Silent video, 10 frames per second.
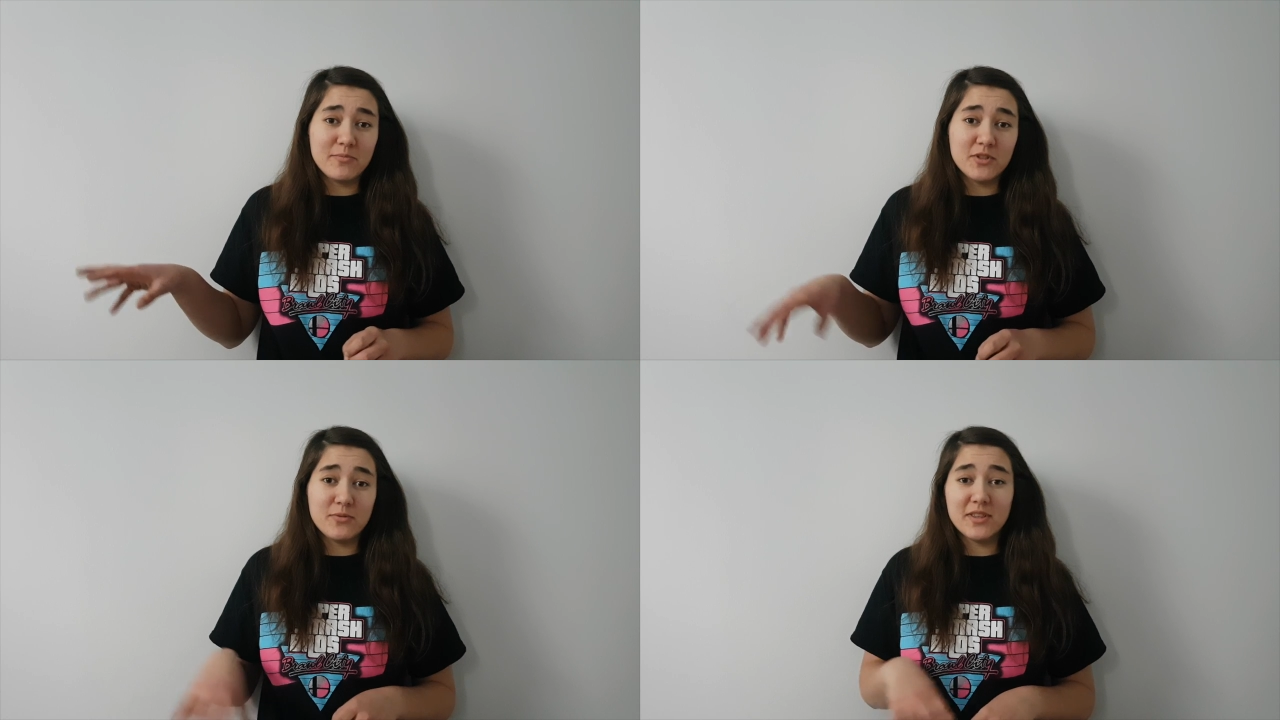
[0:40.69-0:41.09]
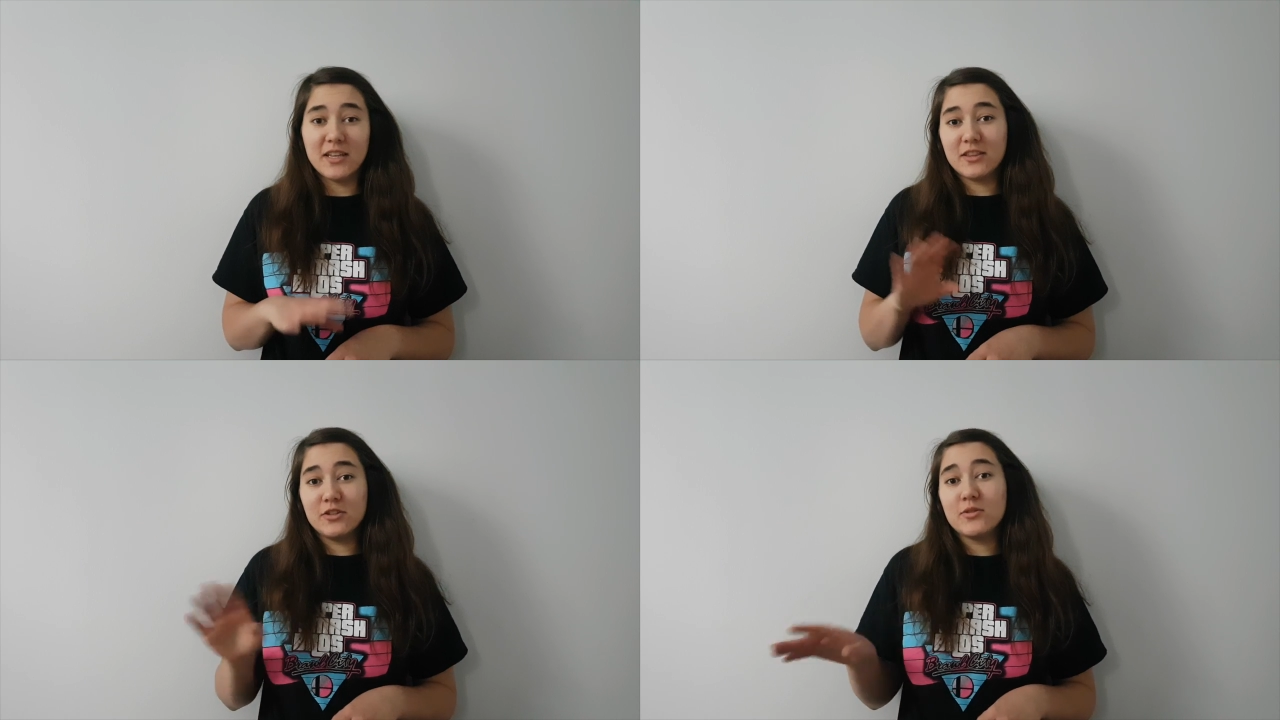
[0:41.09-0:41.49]
between
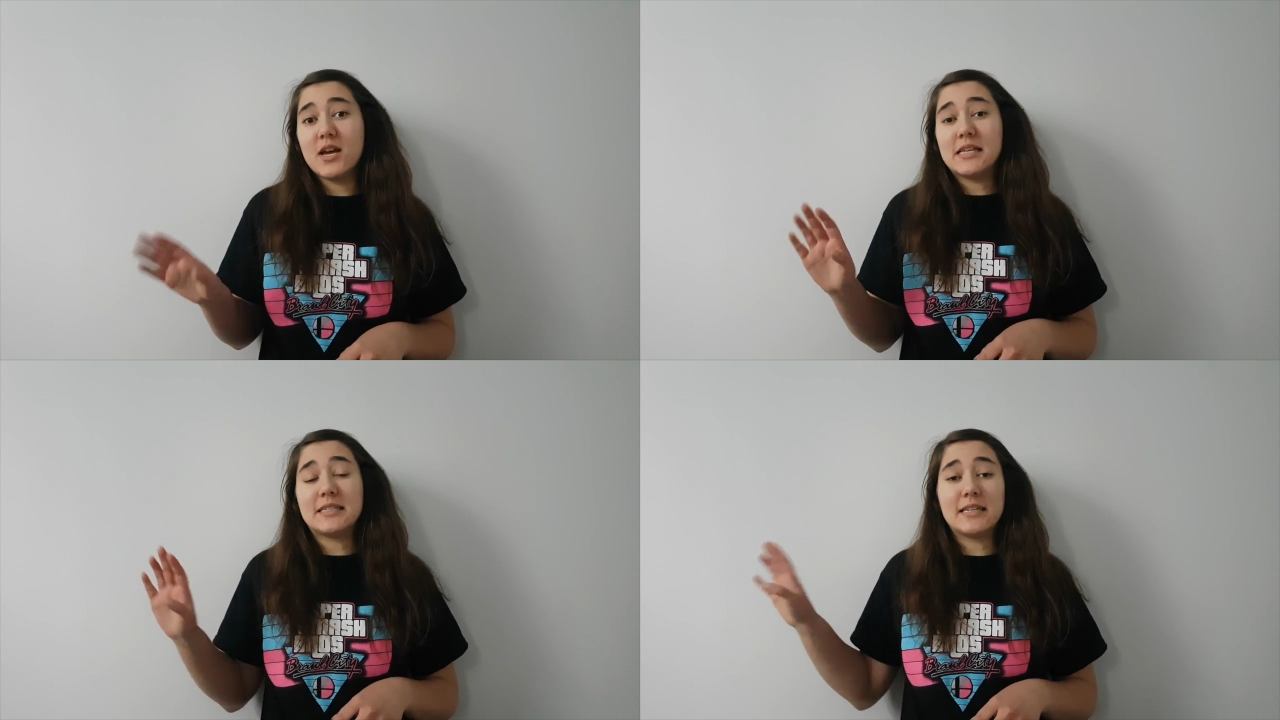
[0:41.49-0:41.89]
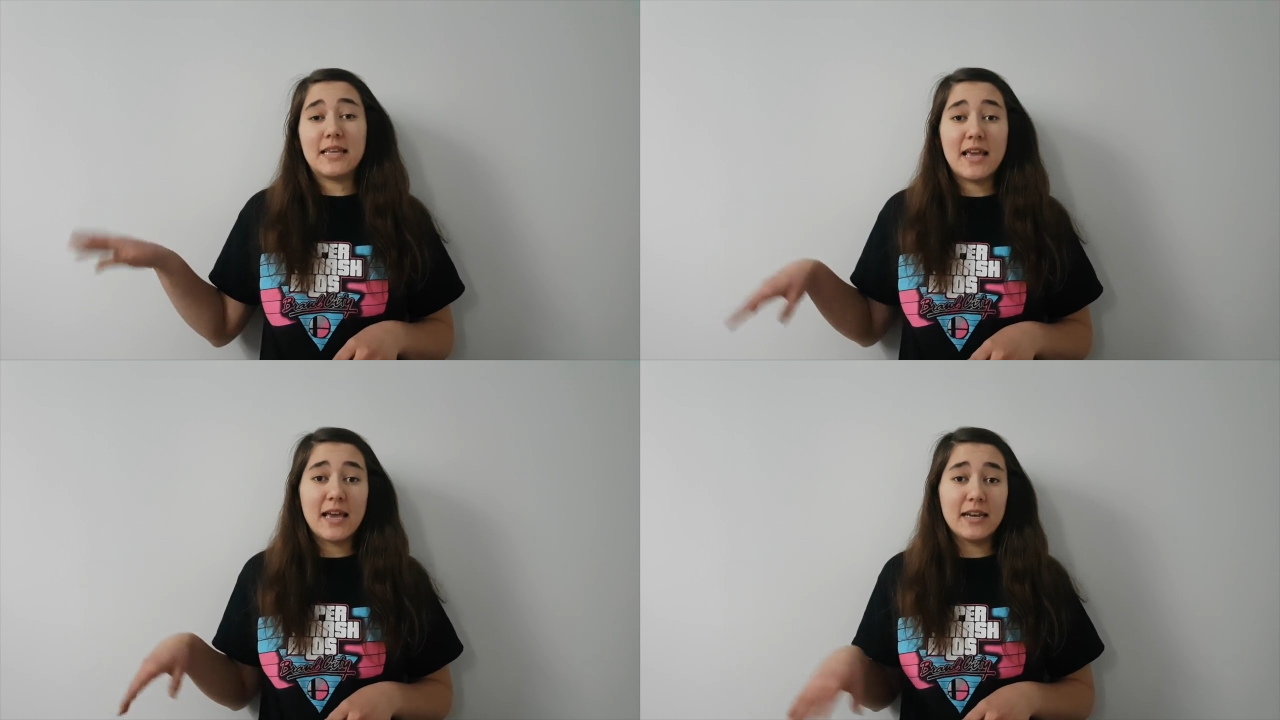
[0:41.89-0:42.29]
like the US and
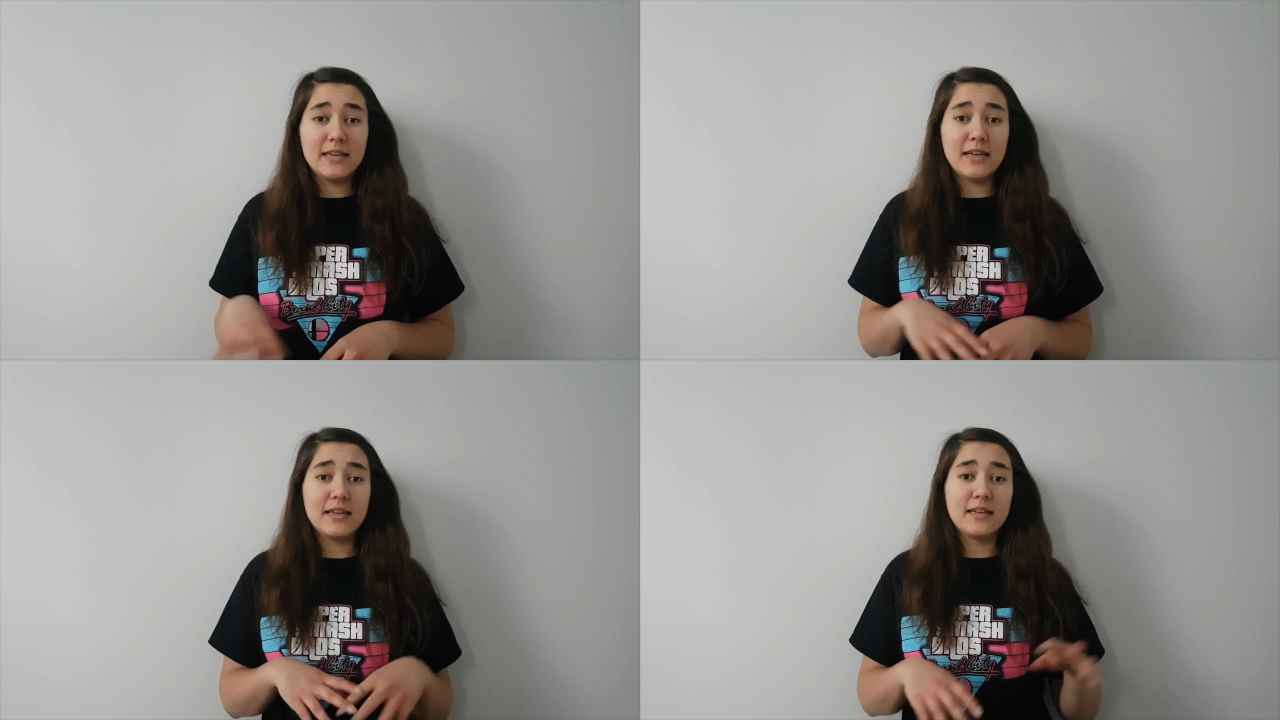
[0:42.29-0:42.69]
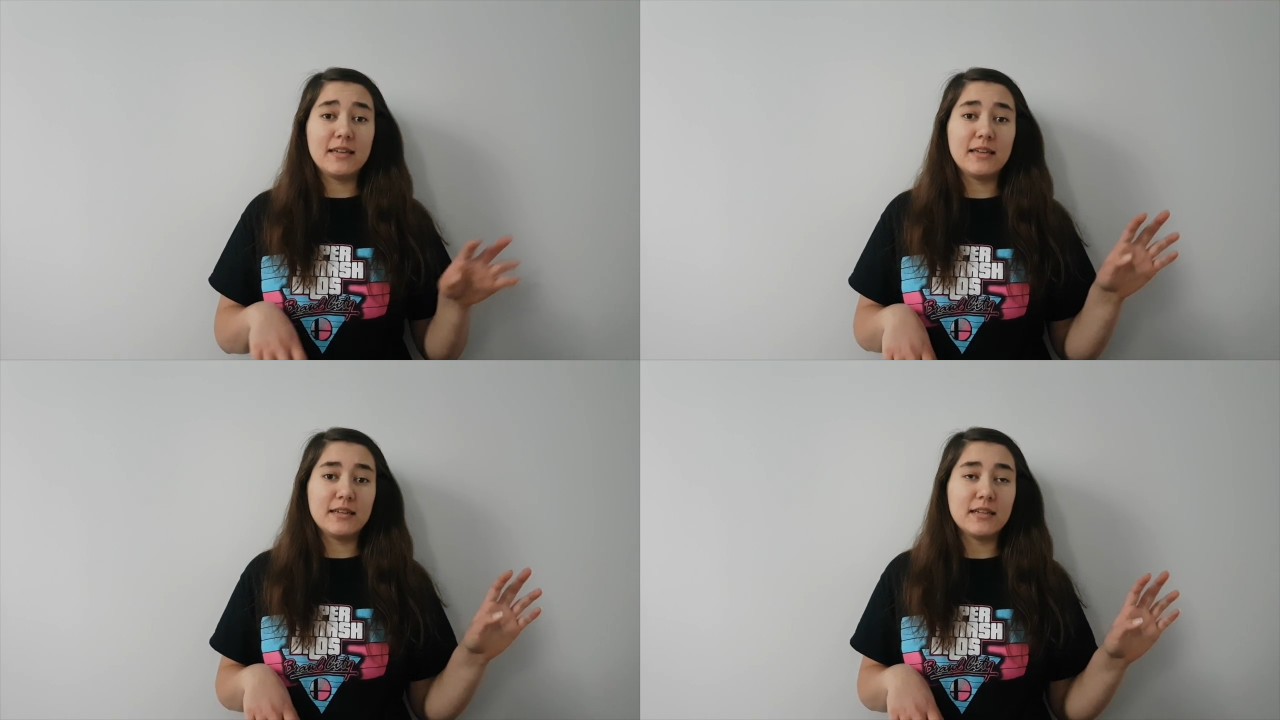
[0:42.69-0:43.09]
Canada
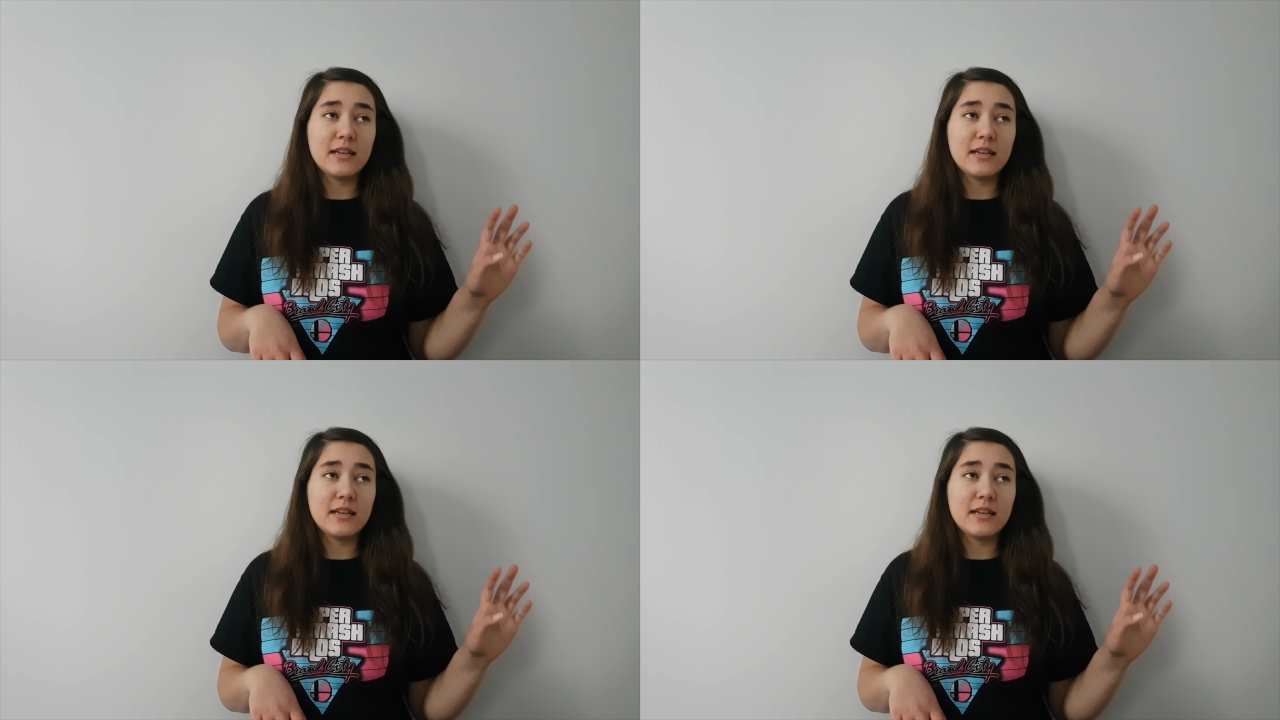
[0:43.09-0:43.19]
and